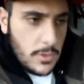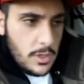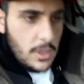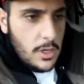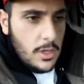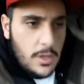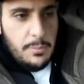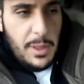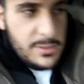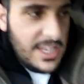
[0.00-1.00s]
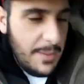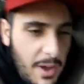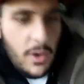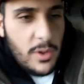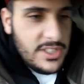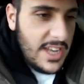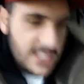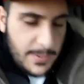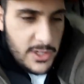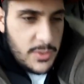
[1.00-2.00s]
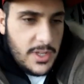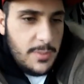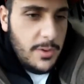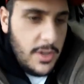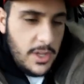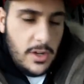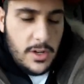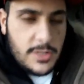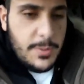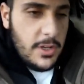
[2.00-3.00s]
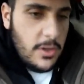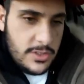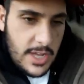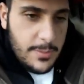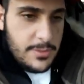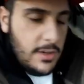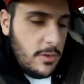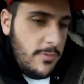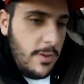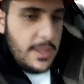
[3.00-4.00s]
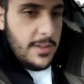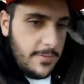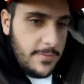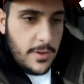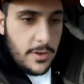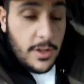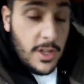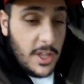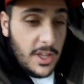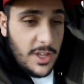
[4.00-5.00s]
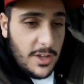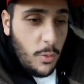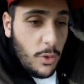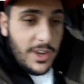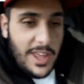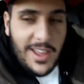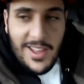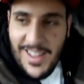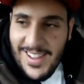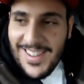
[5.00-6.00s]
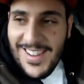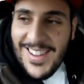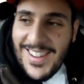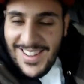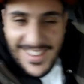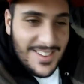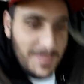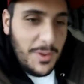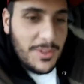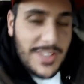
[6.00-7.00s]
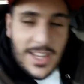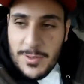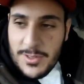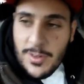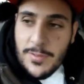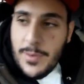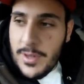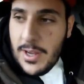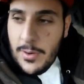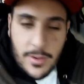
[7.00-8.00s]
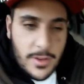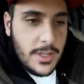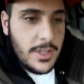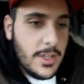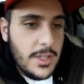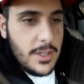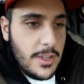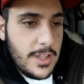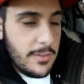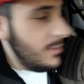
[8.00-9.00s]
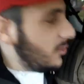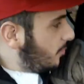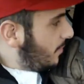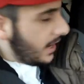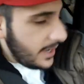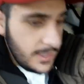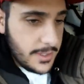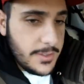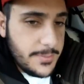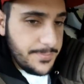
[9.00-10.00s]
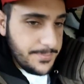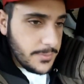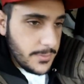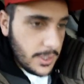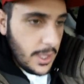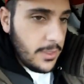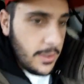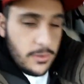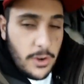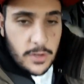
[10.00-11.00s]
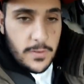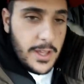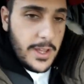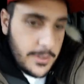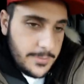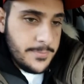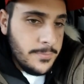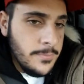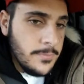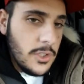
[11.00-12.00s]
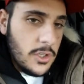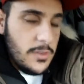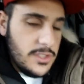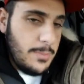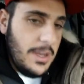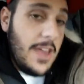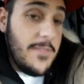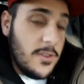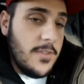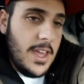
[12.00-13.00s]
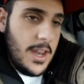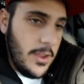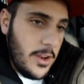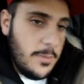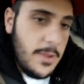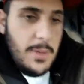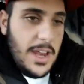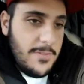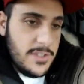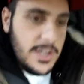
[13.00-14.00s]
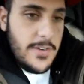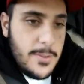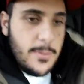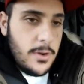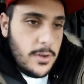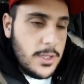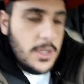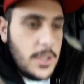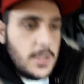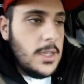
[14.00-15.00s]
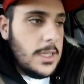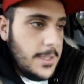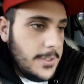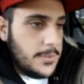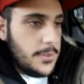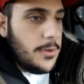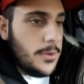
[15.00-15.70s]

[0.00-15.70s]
A bit upset about going tonight, to be honest with you, but you know, it's been a good time staying with the family for one day. It's been good seeing them and stuff, but now it's time for me to go back and get things sorted over there. Because obviously, my life is over there now, you know what I mean? My life isn't here anymore. So.